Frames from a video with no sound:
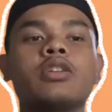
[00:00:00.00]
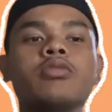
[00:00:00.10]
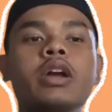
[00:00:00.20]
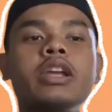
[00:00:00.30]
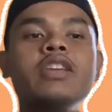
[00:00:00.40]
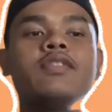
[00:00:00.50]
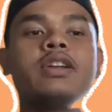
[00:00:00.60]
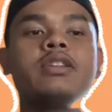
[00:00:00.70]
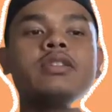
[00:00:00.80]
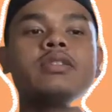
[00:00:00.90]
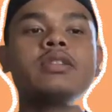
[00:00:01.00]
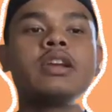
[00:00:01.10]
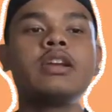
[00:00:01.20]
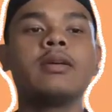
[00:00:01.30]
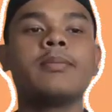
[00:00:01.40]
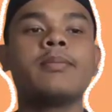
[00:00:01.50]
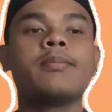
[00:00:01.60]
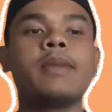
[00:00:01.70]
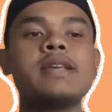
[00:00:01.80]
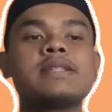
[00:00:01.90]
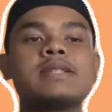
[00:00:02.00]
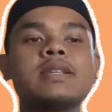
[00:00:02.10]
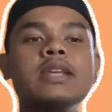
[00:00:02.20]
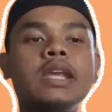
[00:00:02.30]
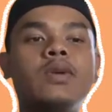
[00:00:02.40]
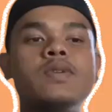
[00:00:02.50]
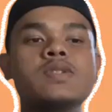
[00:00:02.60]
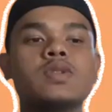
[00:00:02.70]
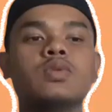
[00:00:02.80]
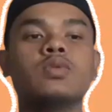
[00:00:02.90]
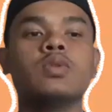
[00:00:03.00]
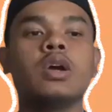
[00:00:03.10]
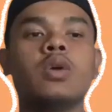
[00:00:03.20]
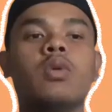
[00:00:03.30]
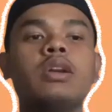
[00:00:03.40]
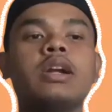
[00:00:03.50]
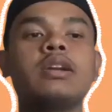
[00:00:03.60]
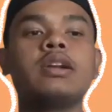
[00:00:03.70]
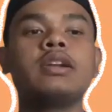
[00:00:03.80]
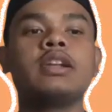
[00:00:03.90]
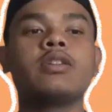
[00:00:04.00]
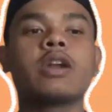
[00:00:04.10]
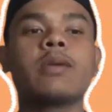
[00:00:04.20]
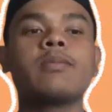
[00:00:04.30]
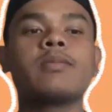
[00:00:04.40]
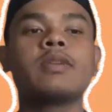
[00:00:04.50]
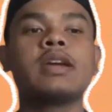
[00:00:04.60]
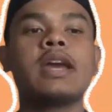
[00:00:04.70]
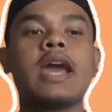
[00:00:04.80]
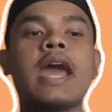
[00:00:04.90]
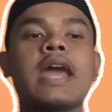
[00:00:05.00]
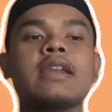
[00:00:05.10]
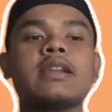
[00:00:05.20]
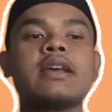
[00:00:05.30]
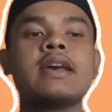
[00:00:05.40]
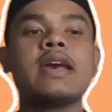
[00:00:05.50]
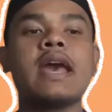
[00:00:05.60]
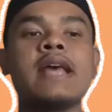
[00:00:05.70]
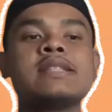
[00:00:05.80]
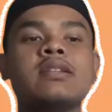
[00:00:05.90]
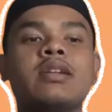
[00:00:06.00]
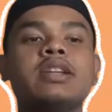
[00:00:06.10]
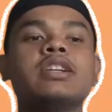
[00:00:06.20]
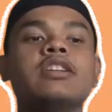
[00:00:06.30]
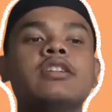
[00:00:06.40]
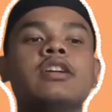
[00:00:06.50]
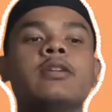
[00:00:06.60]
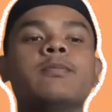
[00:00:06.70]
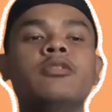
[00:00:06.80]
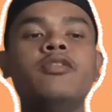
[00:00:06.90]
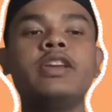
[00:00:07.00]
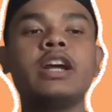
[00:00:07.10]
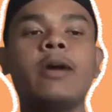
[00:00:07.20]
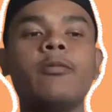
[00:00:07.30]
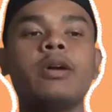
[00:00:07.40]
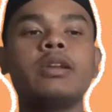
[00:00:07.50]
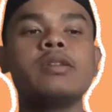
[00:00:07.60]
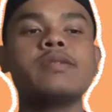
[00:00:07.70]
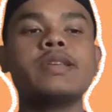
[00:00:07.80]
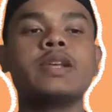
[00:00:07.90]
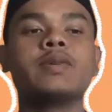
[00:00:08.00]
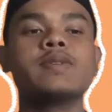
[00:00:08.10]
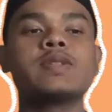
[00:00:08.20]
We are given mass equals to 100 kg and acceleration moving upward equals